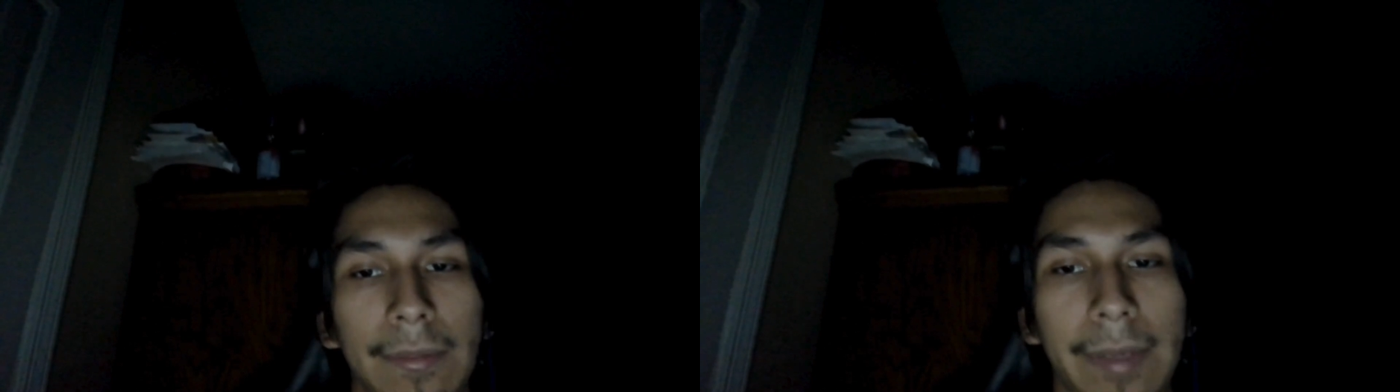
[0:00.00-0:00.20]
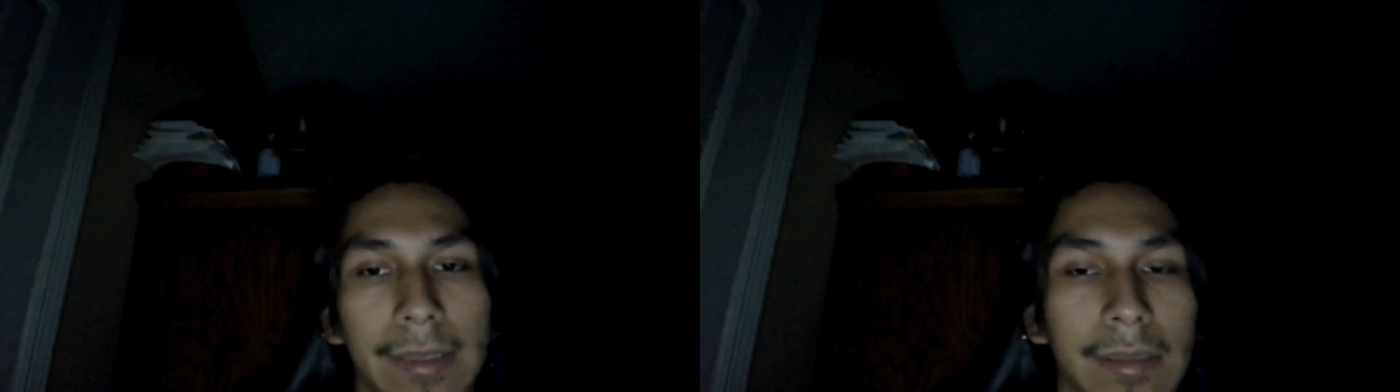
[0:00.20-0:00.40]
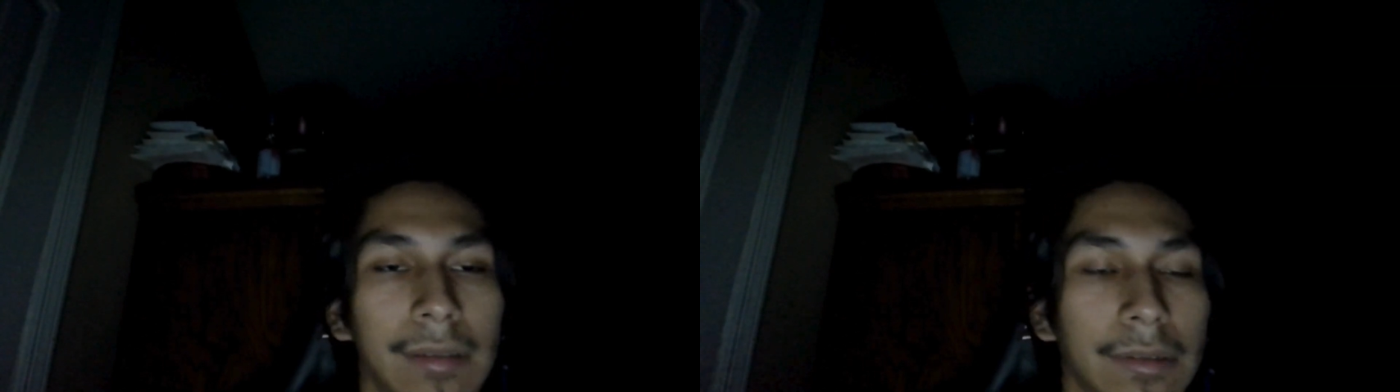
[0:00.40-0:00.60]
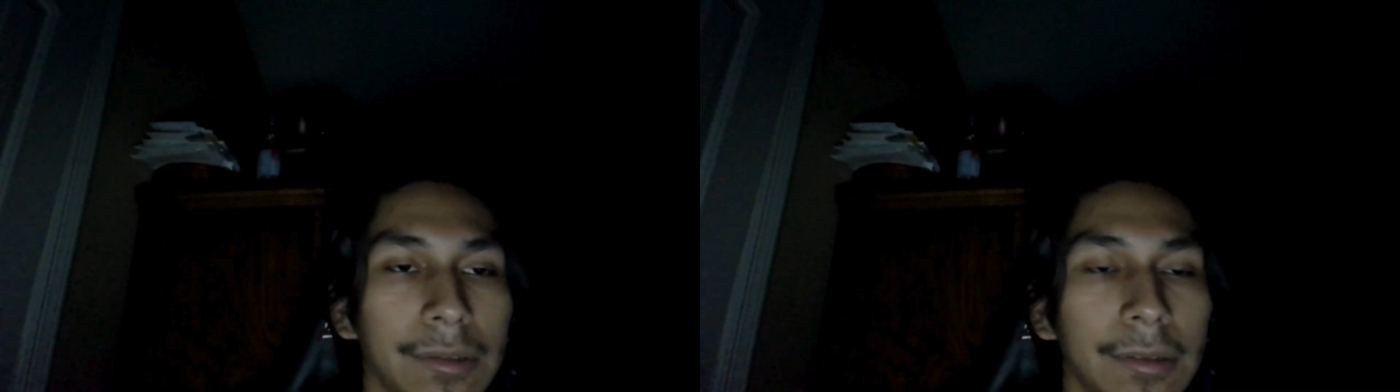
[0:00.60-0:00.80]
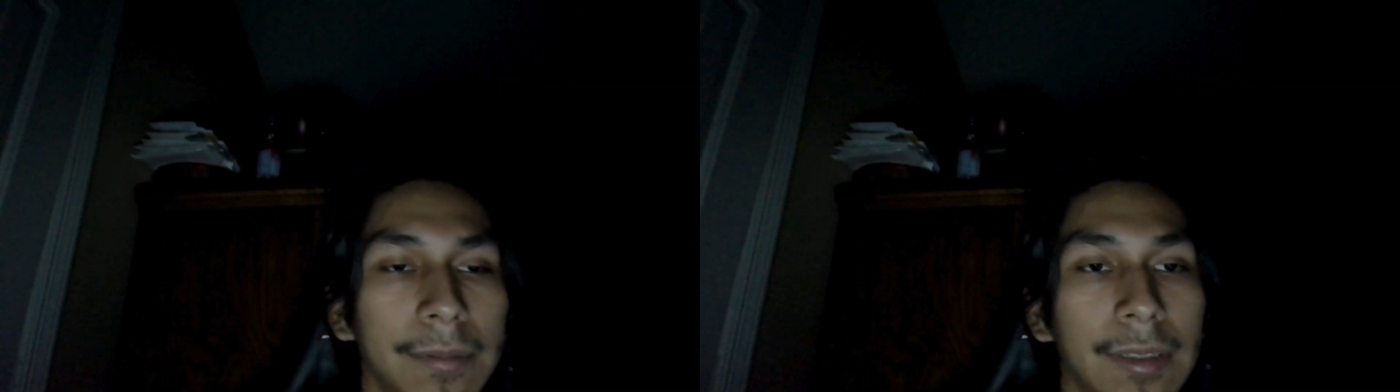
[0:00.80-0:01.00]
practically
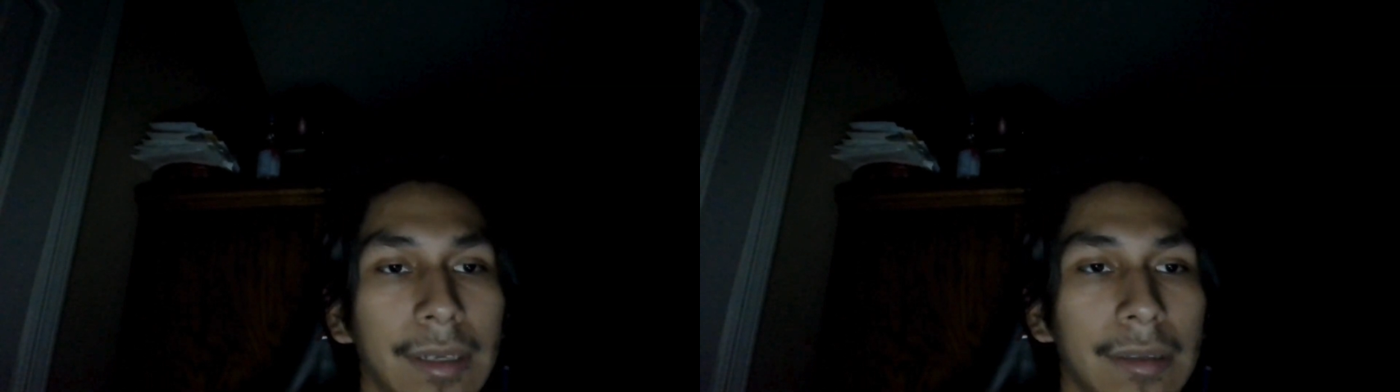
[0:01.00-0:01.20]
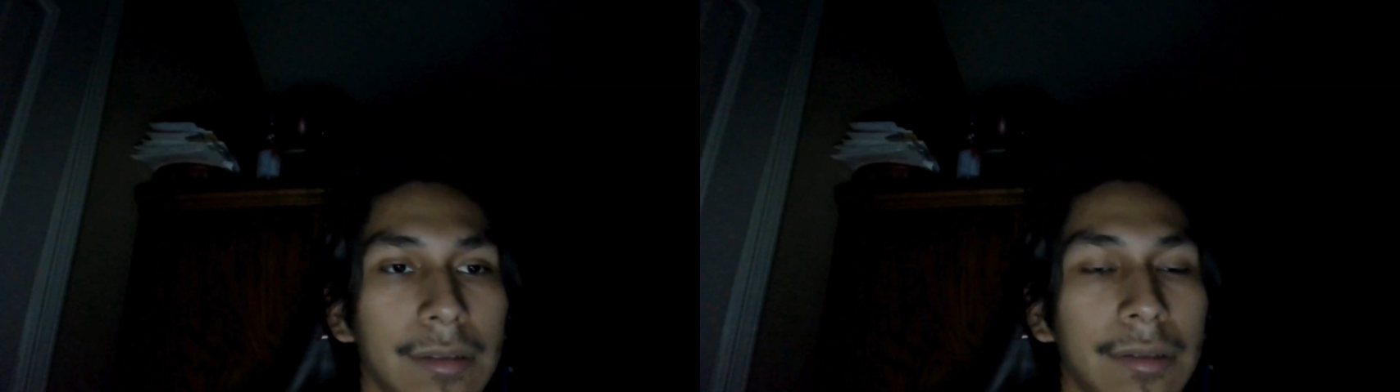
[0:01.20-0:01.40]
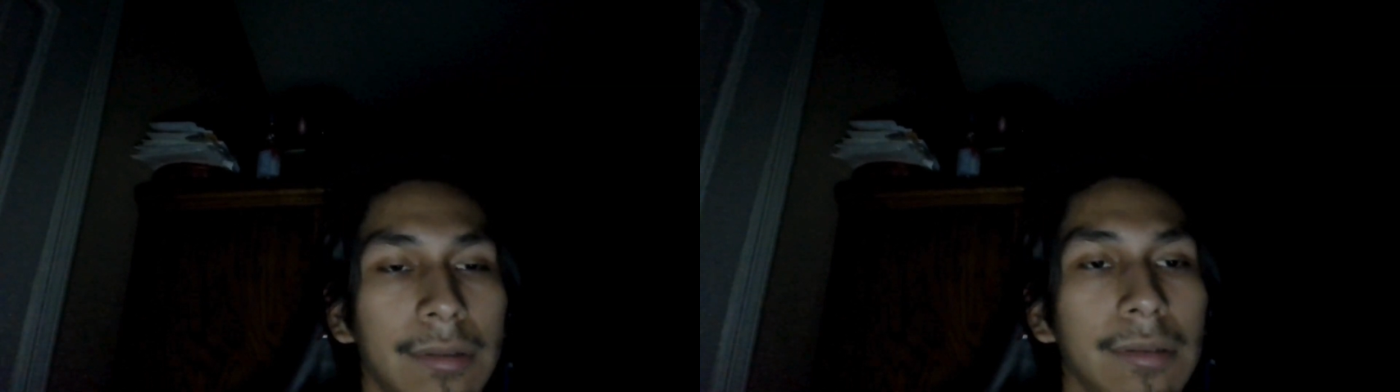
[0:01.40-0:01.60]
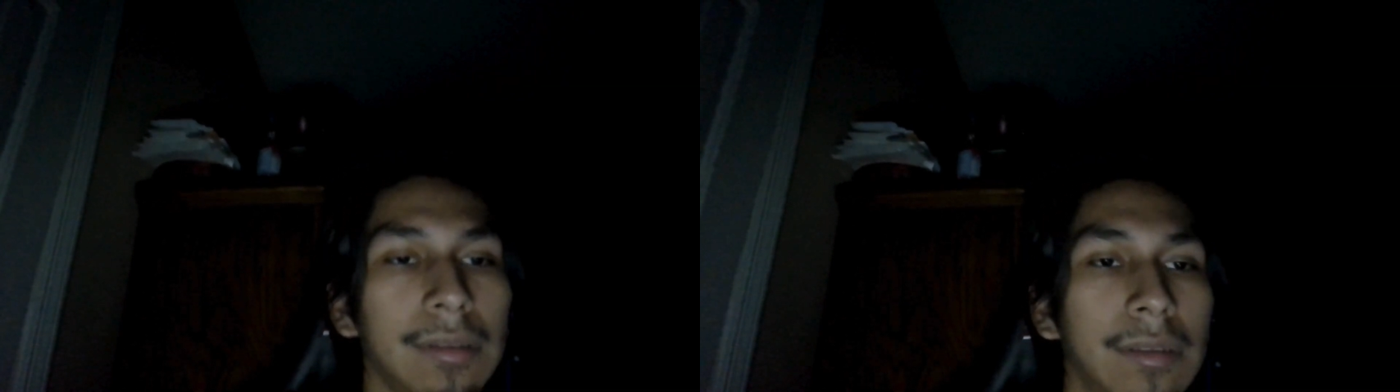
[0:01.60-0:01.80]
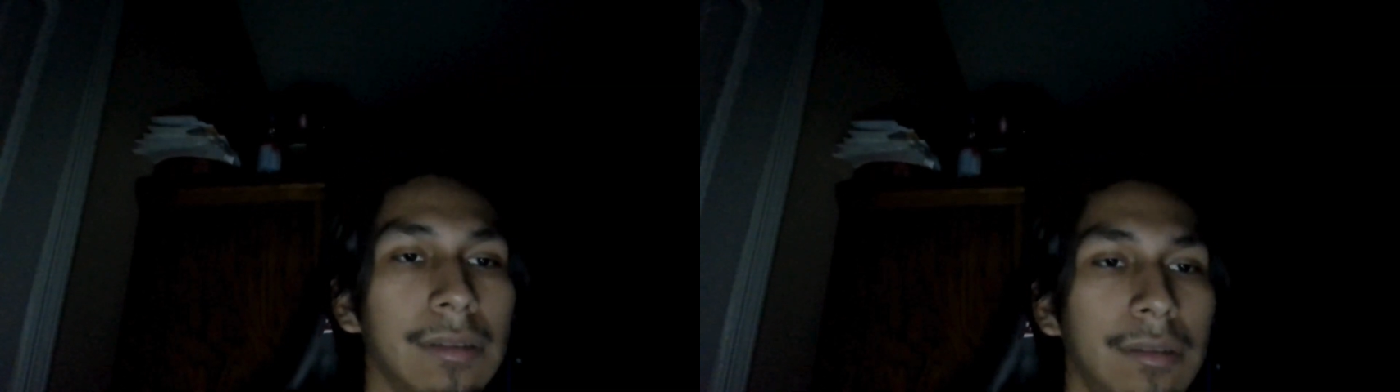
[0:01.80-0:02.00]
grew up together too.
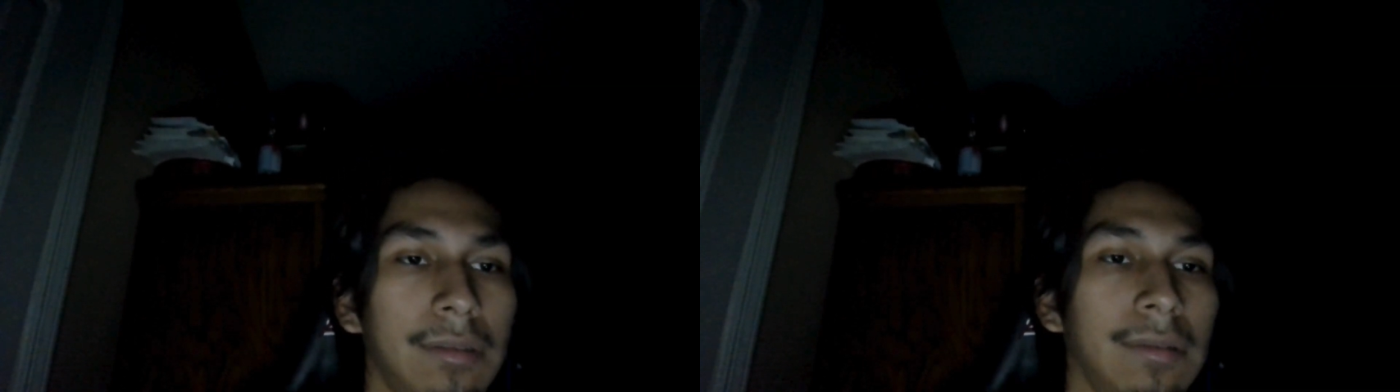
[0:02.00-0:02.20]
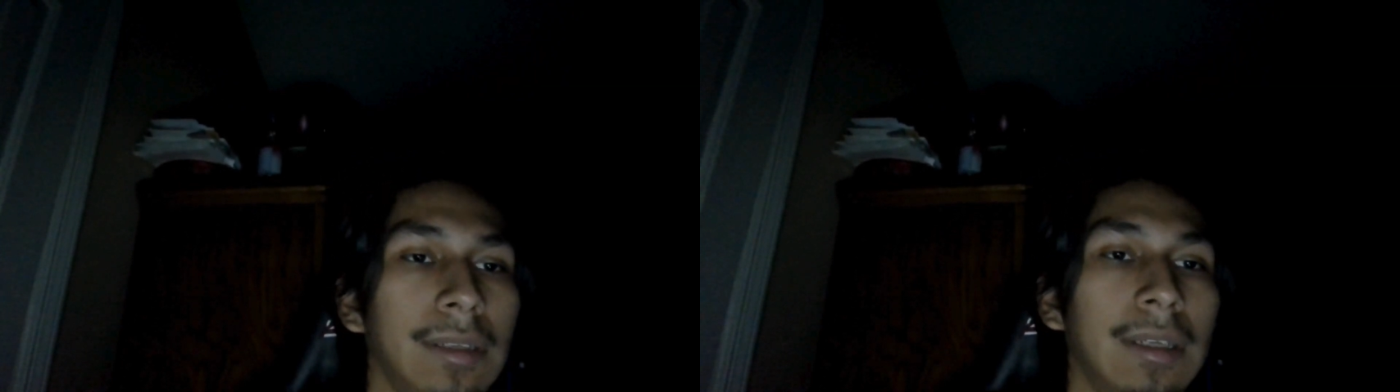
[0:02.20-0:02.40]
So